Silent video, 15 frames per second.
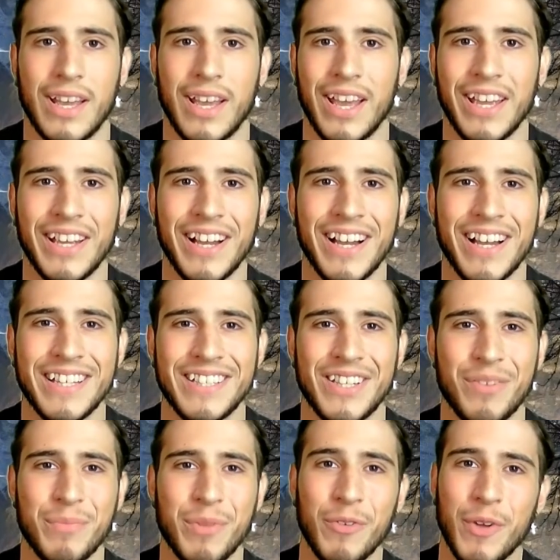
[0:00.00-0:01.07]
Hey guys,
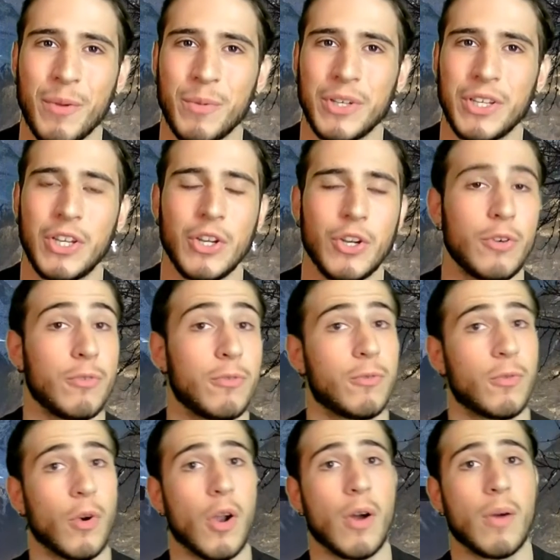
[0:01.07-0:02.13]
Lemuel Wetterman here
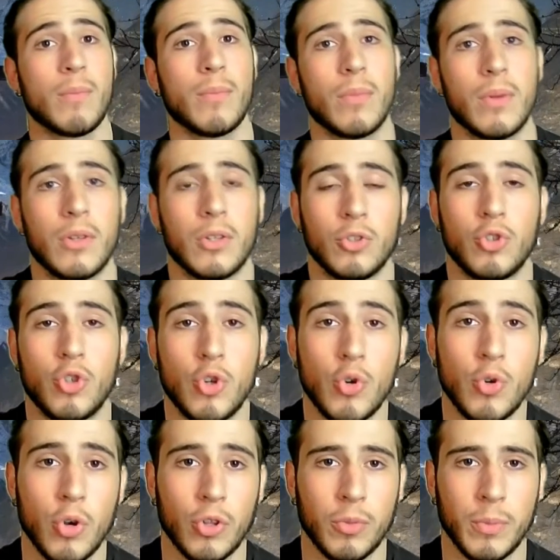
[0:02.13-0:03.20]
from True
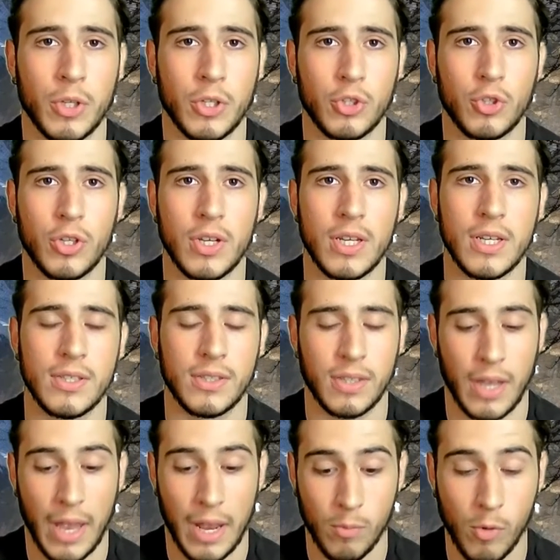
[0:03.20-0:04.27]
North Ministries,
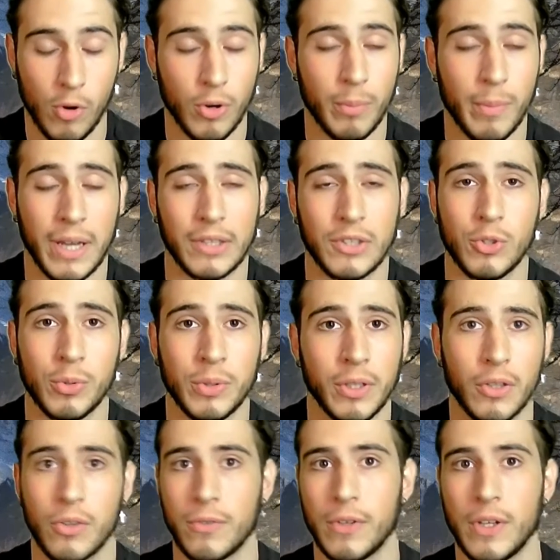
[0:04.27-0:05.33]
and welcome back to
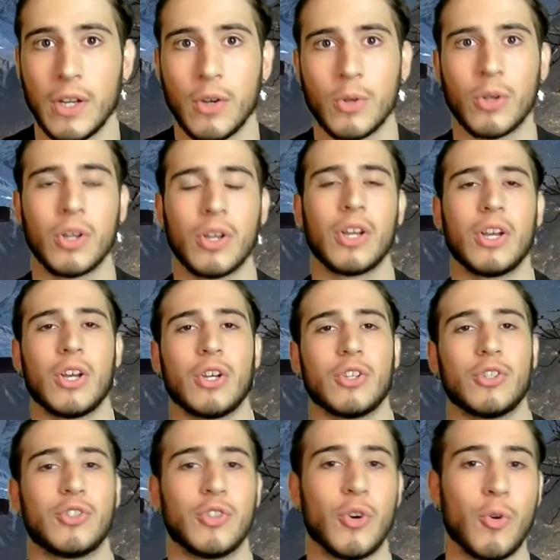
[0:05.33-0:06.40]
another video.
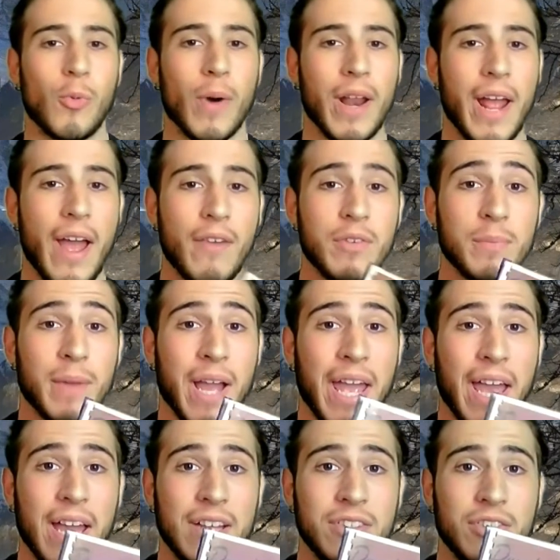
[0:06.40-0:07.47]
So what I have in my
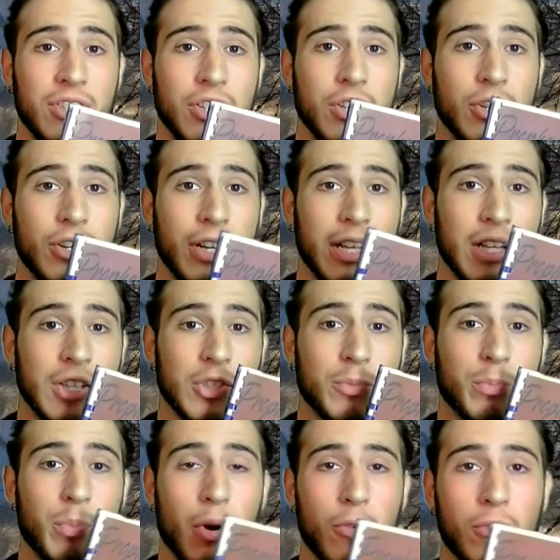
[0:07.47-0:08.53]
hands here is
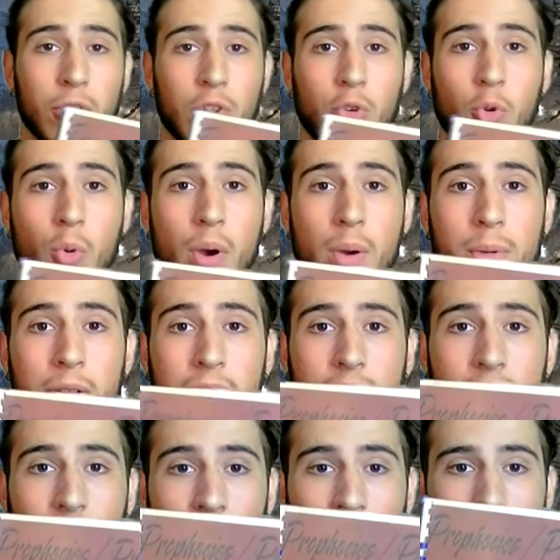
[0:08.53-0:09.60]
Prophet
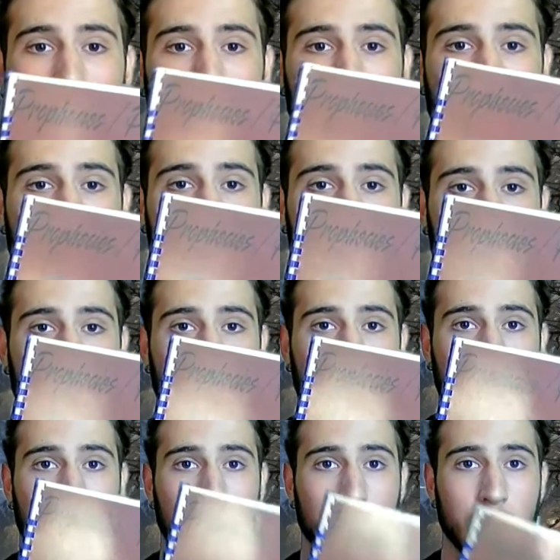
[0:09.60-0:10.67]
KOBUS.
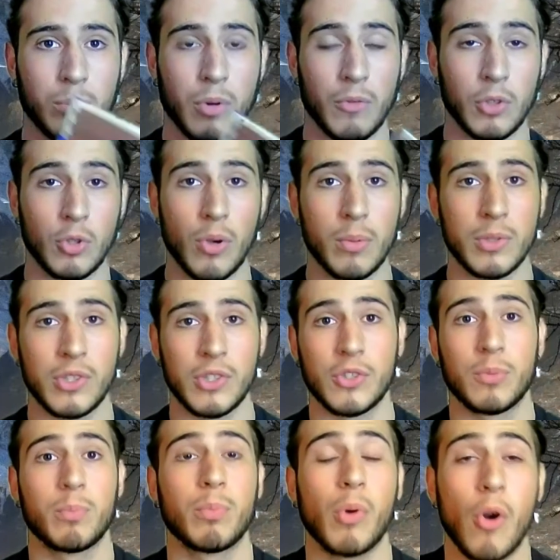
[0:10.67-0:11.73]
Prophet KOBUS's
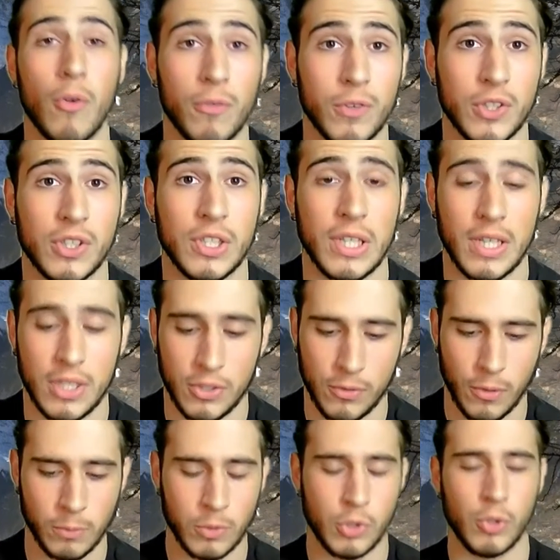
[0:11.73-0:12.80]
prophecies
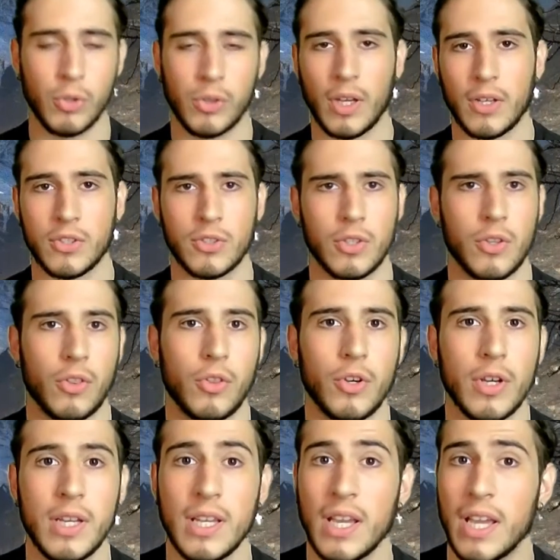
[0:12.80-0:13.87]
from
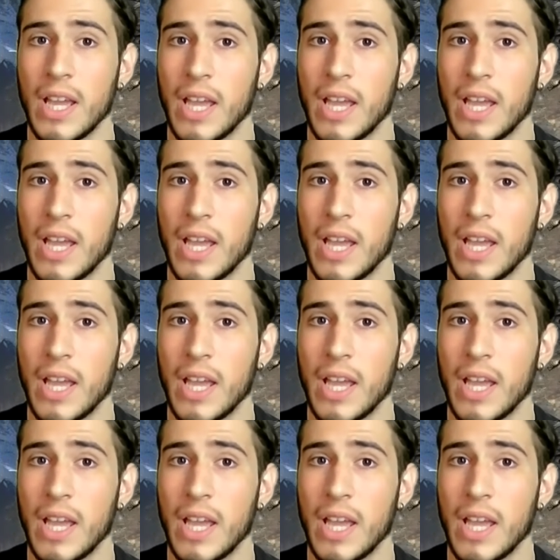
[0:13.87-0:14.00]
2003,